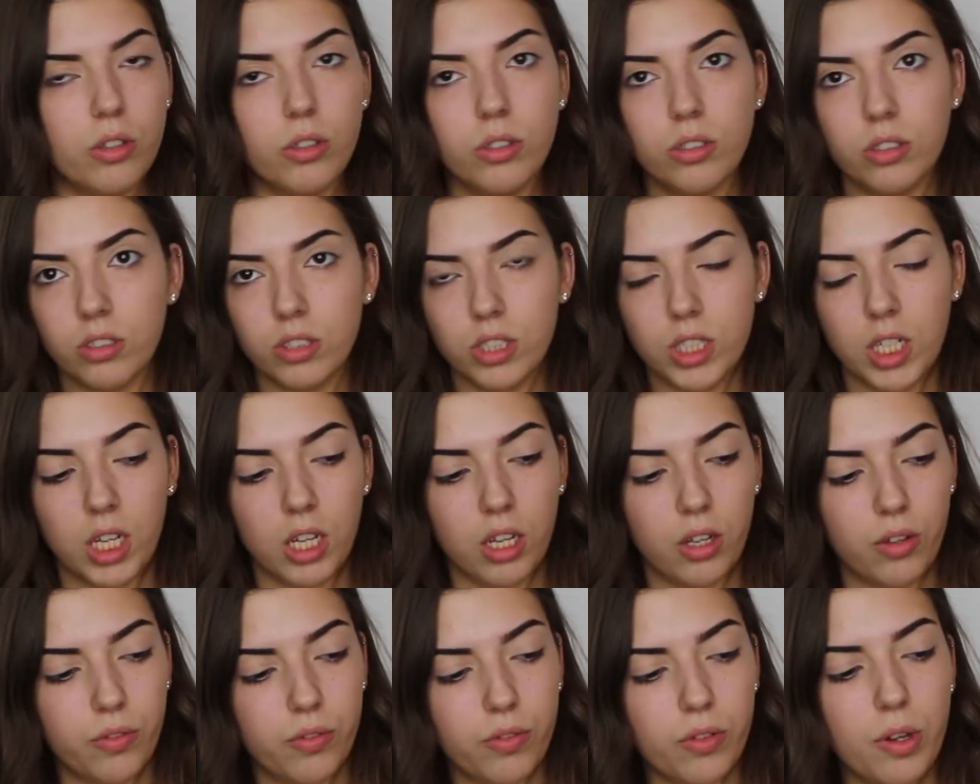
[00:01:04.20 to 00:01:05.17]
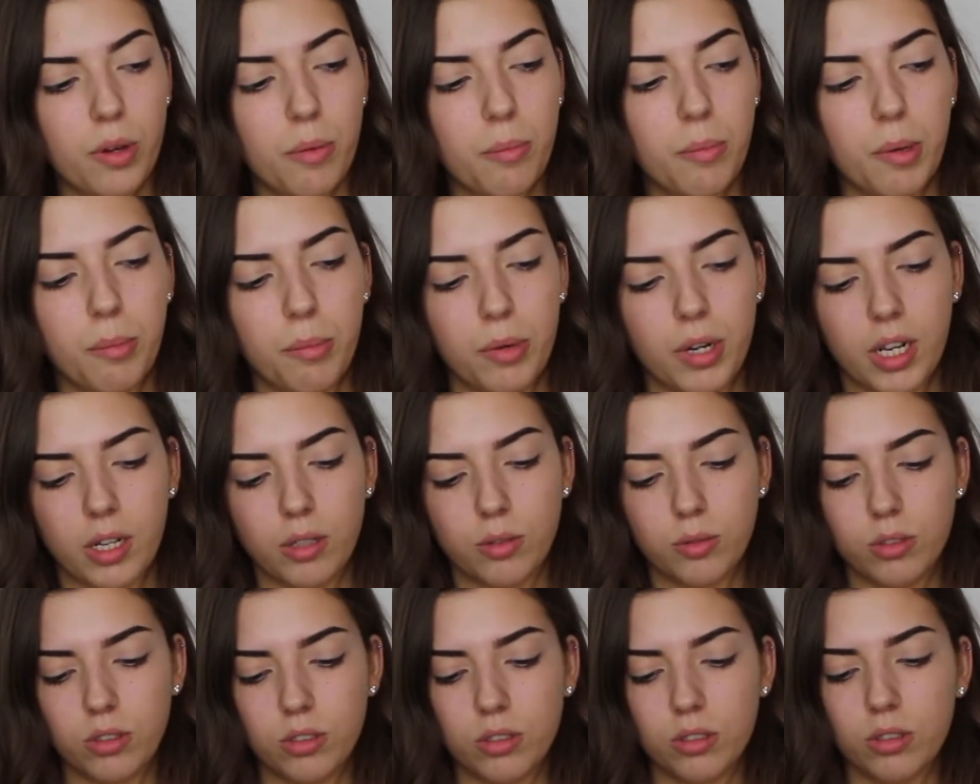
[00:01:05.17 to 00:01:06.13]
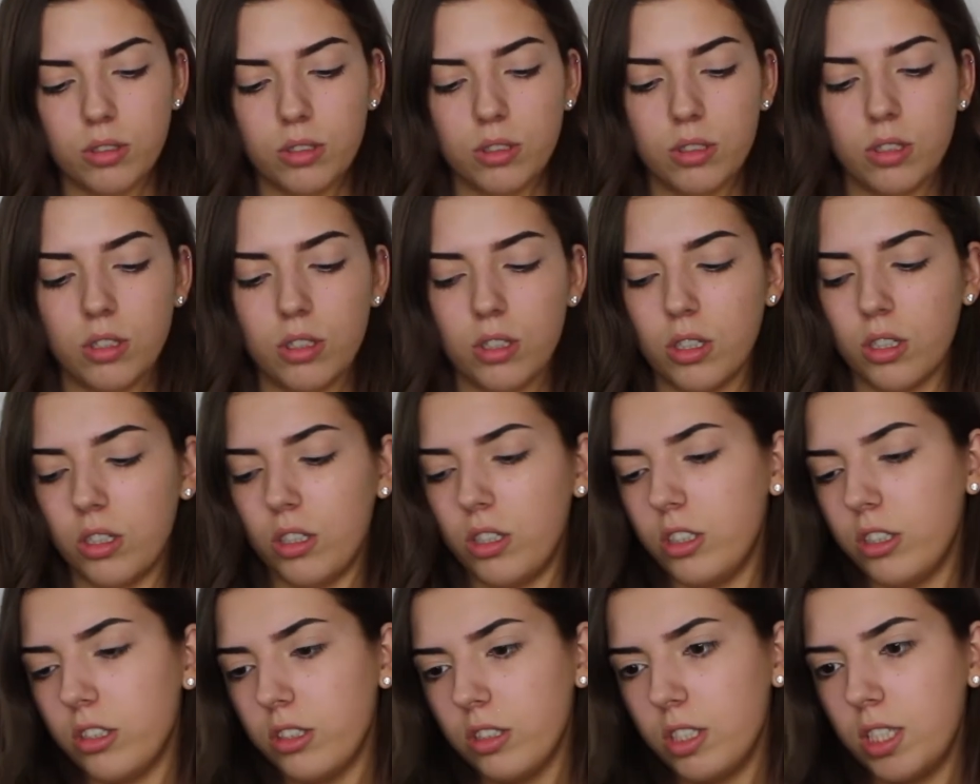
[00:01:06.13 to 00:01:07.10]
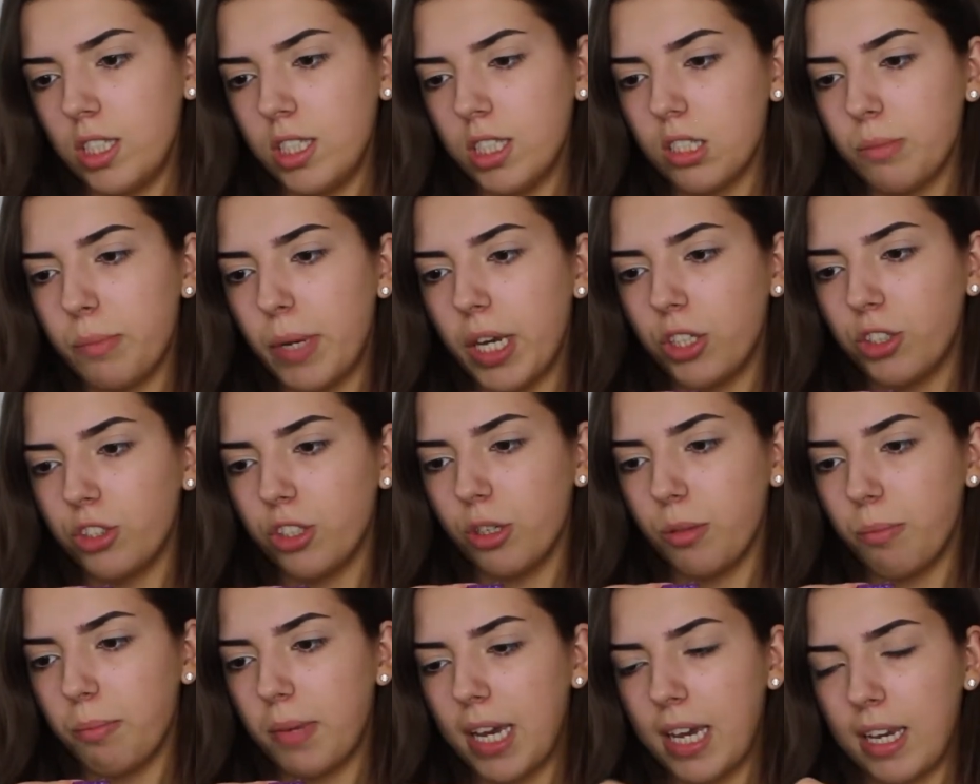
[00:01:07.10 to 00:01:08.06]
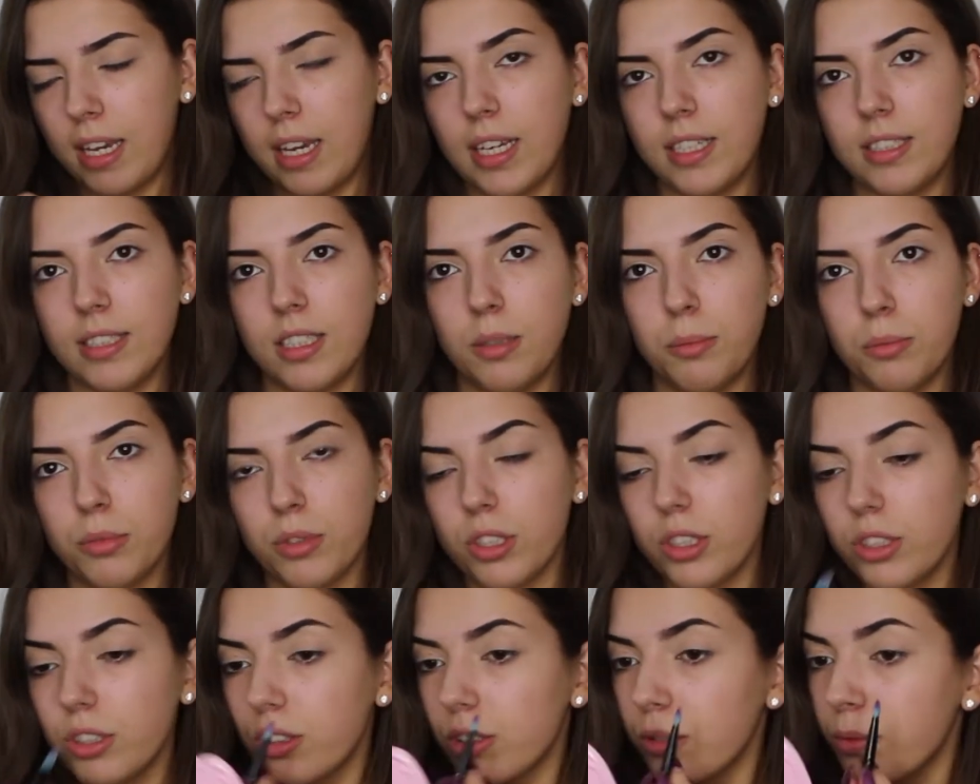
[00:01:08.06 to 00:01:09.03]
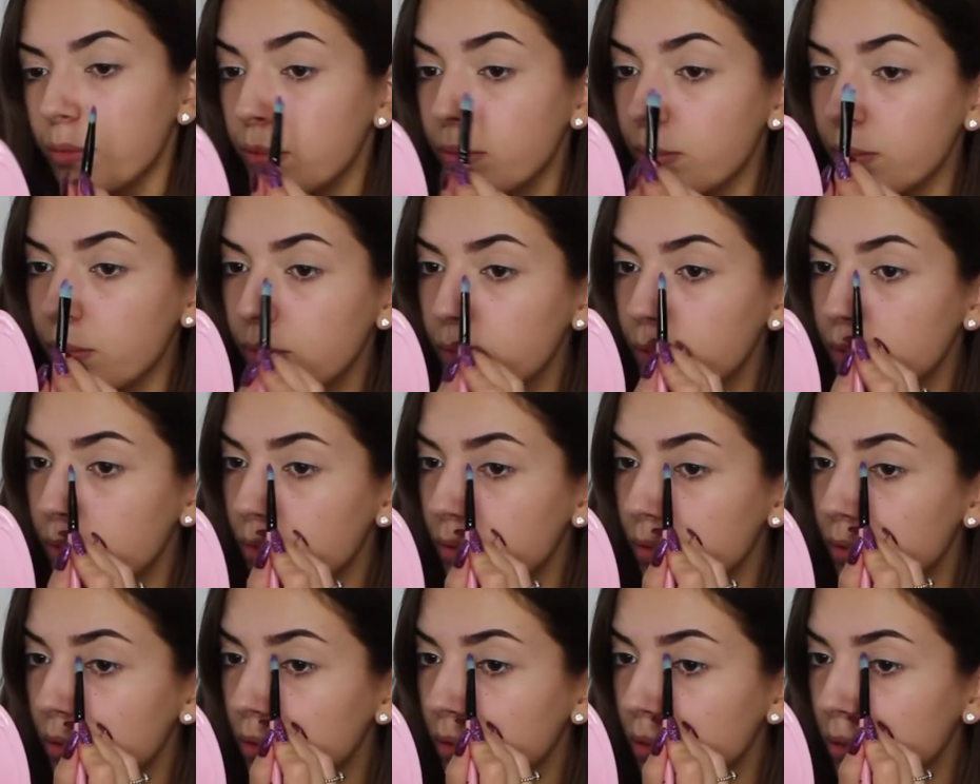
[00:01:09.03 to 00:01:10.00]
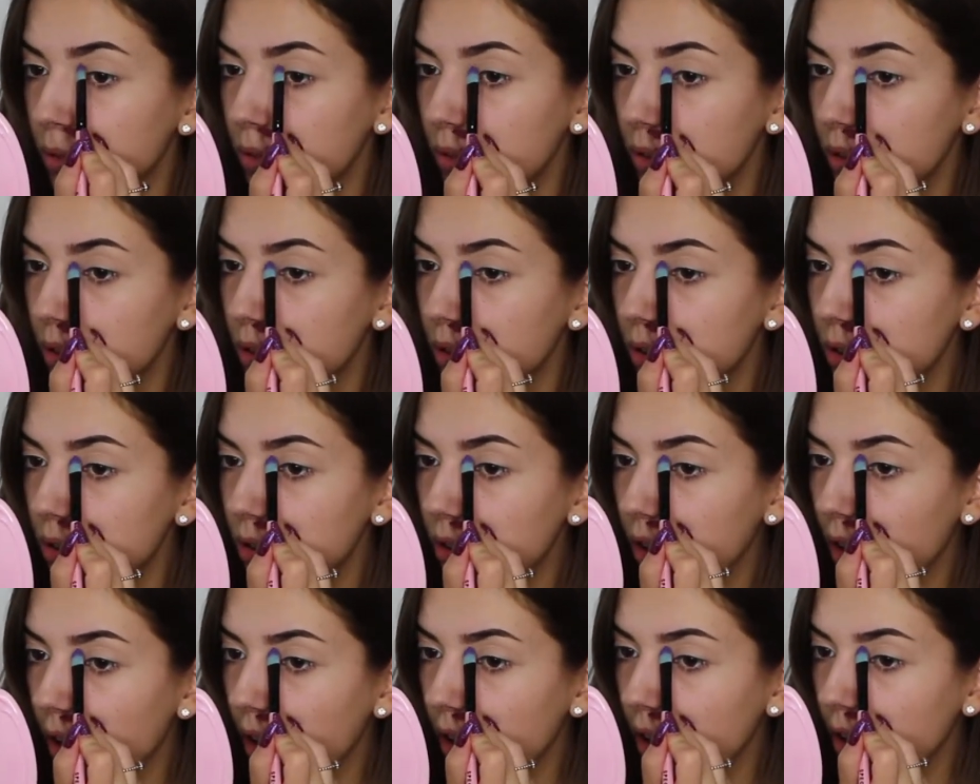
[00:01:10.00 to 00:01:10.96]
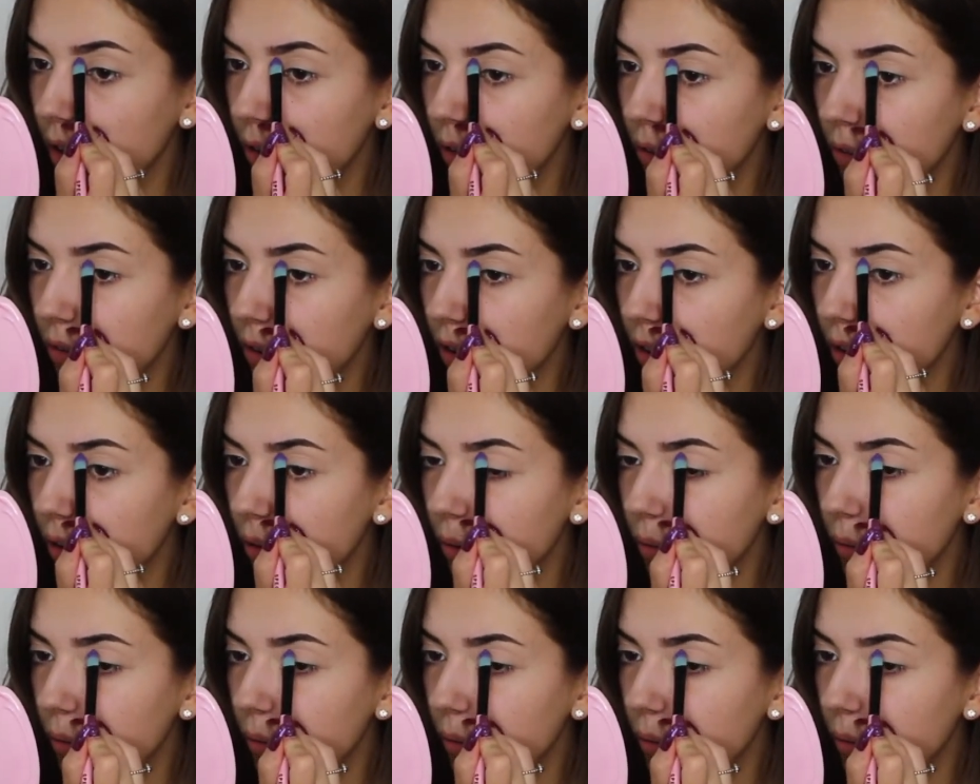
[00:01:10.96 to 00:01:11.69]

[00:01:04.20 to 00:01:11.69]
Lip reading: underneath my brows using the Spectrum A18 brush. Just starting at the front.